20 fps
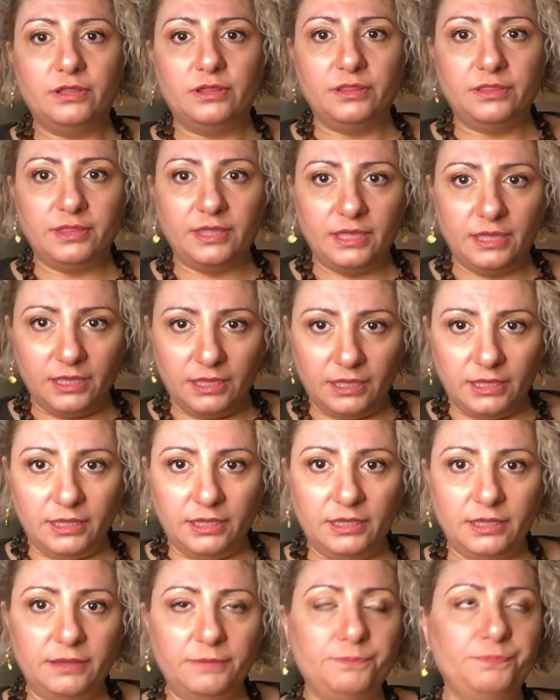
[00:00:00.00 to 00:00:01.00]

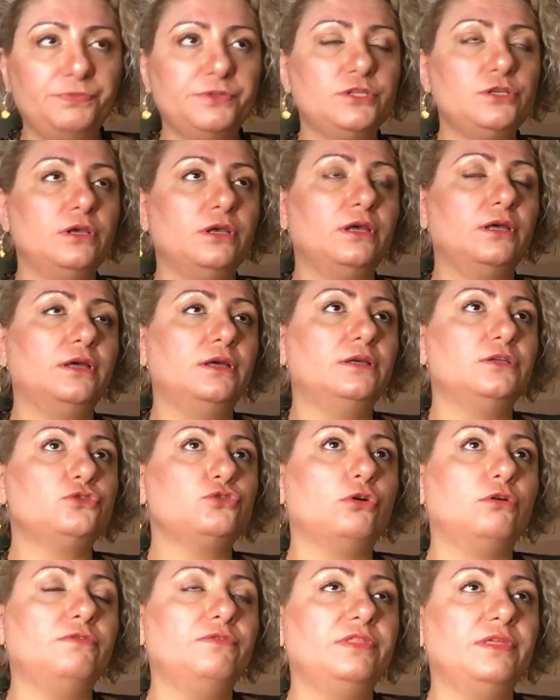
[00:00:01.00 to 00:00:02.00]
the uh,
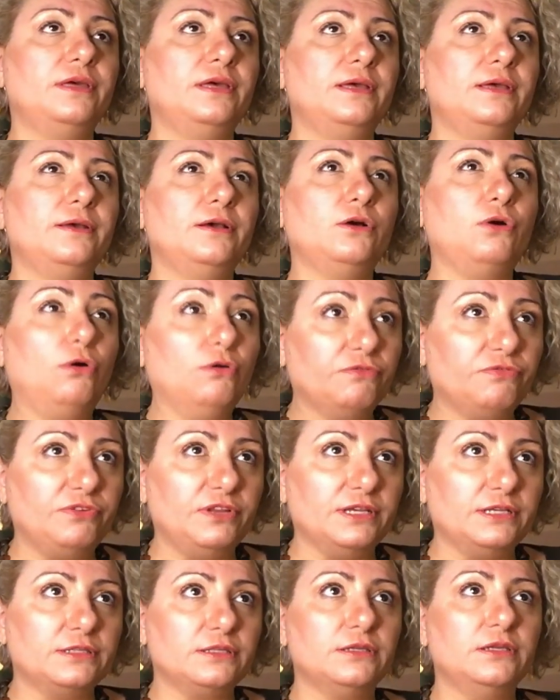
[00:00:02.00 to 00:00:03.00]
solve the
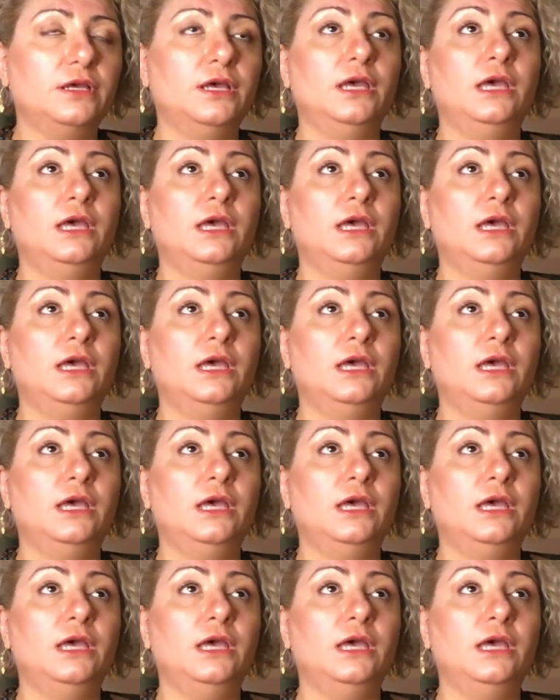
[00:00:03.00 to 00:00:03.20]
conflict.